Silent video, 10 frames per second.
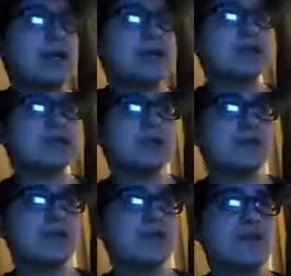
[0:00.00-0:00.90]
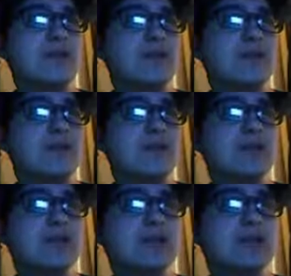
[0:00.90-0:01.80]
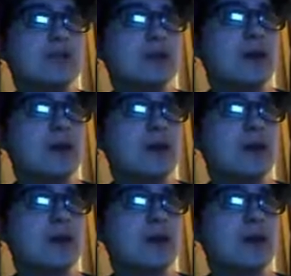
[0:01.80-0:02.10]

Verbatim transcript: I like to see if one of them would like.